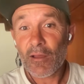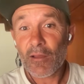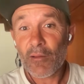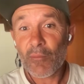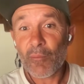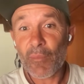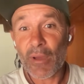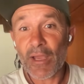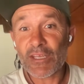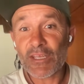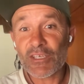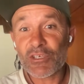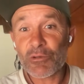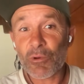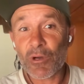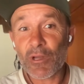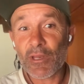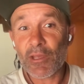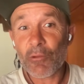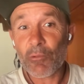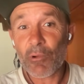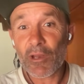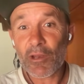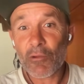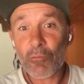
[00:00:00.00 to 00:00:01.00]
major win.
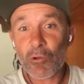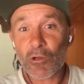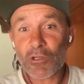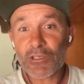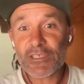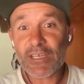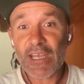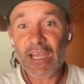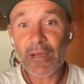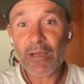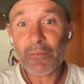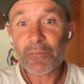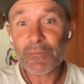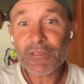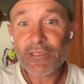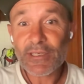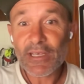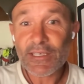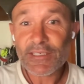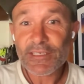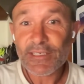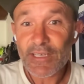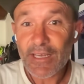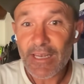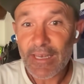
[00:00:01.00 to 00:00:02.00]
He won a World Champs
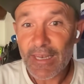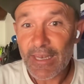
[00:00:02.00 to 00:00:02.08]
as an